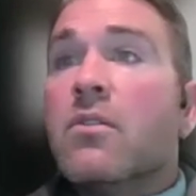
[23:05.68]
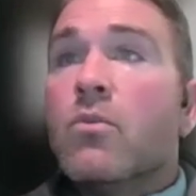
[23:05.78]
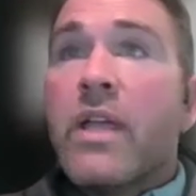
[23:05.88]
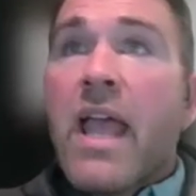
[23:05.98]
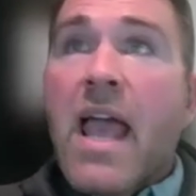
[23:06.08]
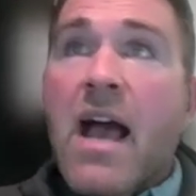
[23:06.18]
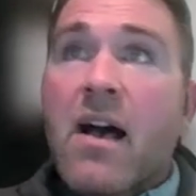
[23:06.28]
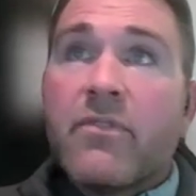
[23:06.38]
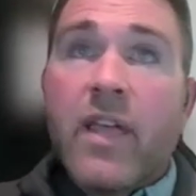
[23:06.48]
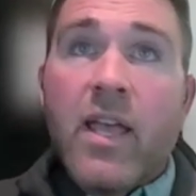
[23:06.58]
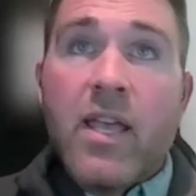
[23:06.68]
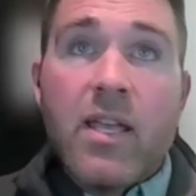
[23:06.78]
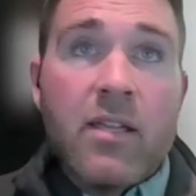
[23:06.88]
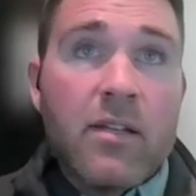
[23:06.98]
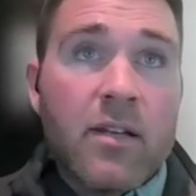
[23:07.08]
We have
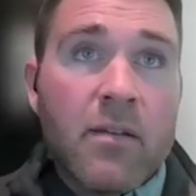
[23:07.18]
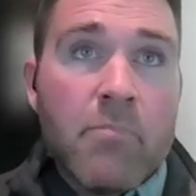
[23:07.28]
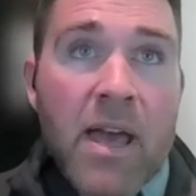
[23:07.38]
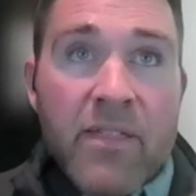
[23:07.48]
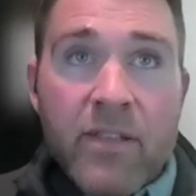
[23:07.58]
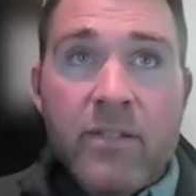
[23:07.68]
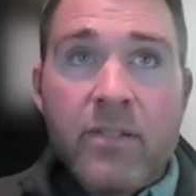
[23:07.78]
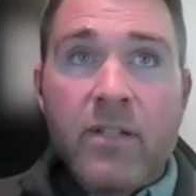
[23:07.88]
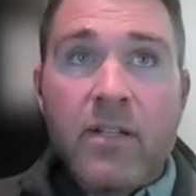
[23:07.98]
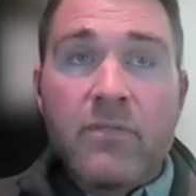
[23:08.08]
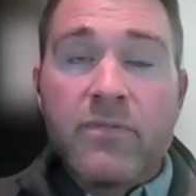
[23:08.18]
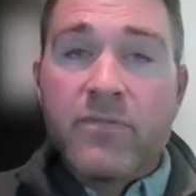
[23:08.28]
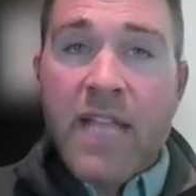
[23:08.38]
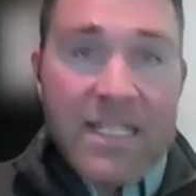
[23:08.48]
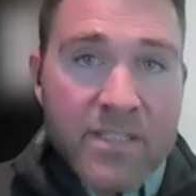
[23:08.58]
a method of
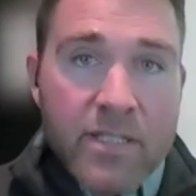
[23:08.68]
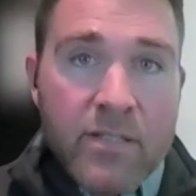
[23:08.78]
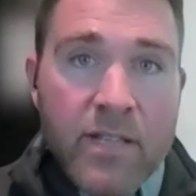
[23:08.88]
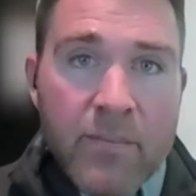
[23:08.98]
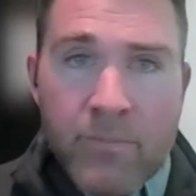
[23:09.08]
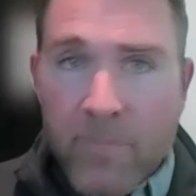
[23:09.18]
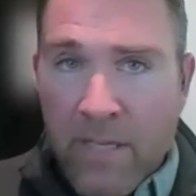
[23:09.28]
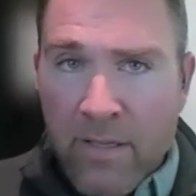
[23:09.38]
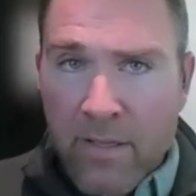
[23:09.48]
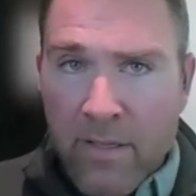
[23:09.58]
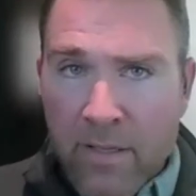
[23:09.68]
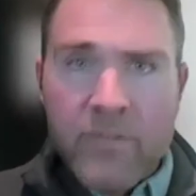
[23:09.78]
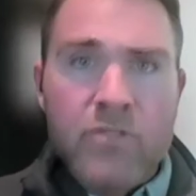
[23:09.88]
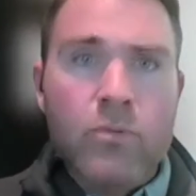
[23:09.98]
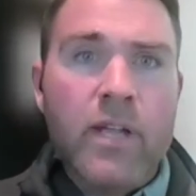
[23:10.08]
testing and
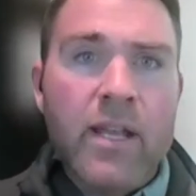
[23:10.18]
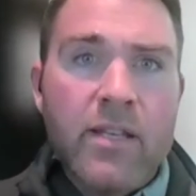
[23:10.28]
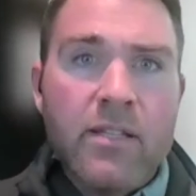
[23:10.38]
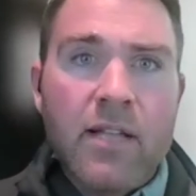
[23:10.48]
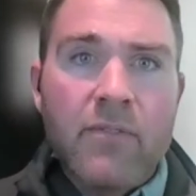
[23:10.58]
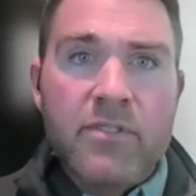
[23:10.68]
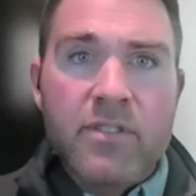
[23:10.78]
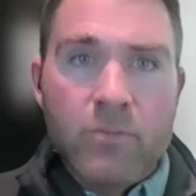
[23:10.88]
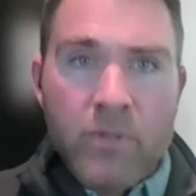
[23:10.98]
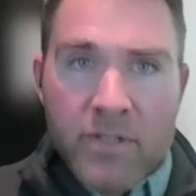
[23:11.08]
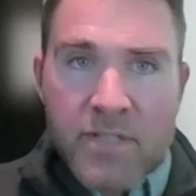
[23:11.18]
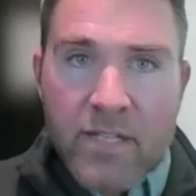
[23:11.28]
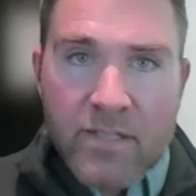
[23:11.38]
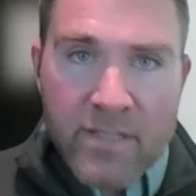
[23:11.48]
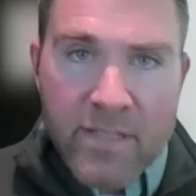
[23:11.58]
individual NAD levels that we're
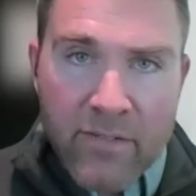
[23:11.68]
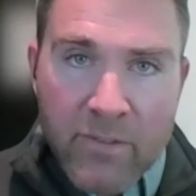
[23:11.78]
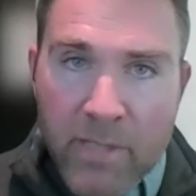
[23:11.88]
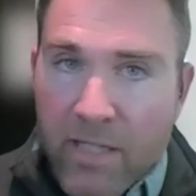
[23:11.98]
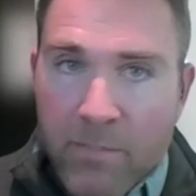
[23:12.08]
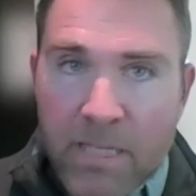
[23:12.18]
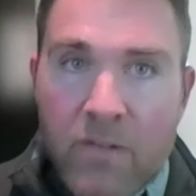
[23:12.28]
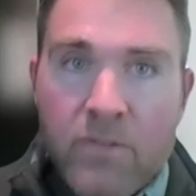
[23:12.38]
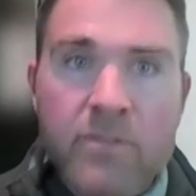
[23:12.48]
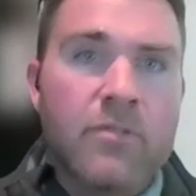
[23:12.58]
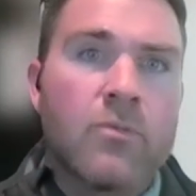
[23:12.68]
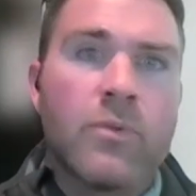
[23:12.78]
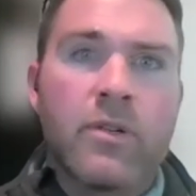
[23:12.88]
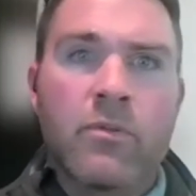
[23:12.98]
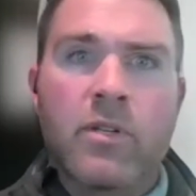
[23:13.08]
excited to tell everybody about. So
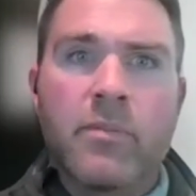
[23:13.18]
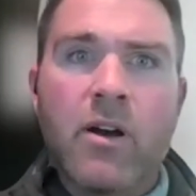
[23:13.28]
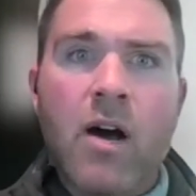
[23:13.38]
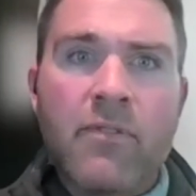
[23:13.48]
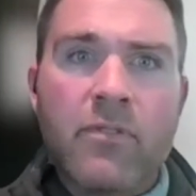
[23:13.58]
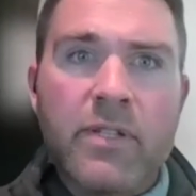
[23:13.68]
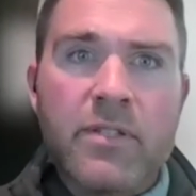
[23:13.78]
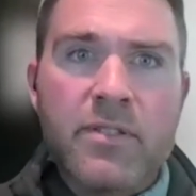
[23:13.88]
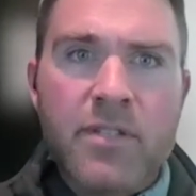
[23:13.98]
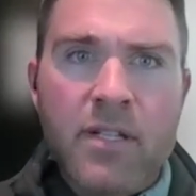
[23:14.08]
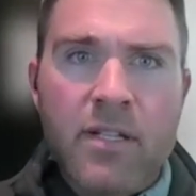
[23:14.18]
we're going to be offering